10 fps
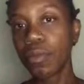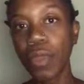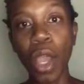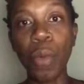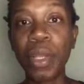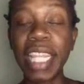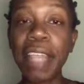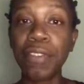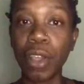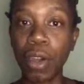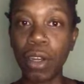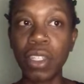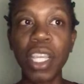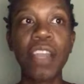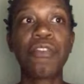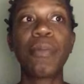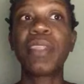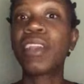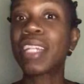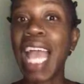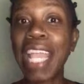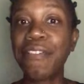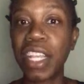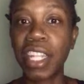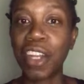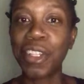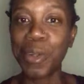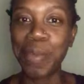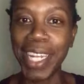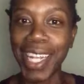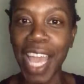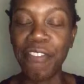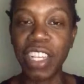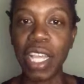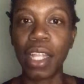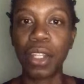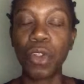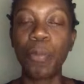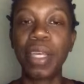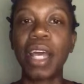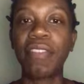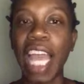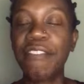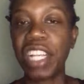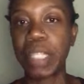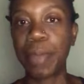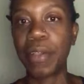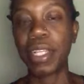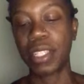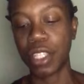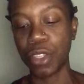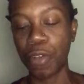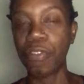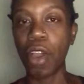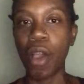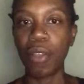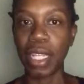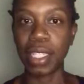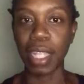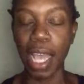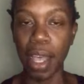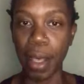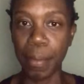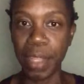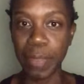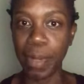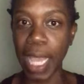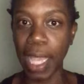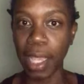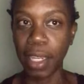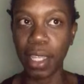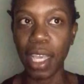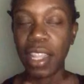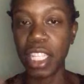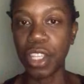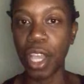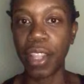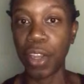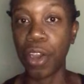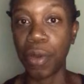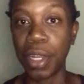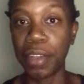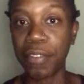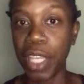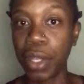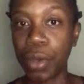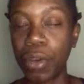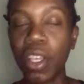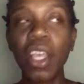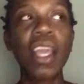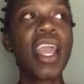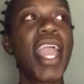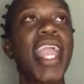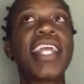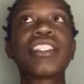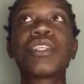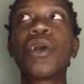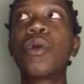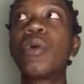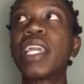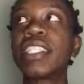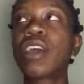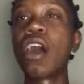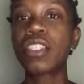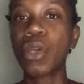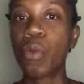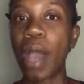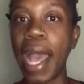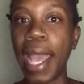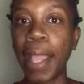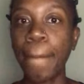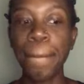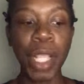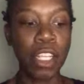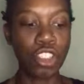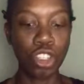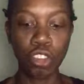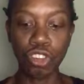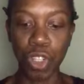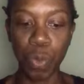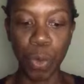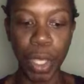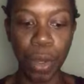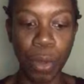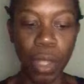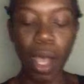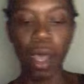what they've learned from their life, a little bit of life experiences so far on this plane in their current vehicle. And so it's also why children will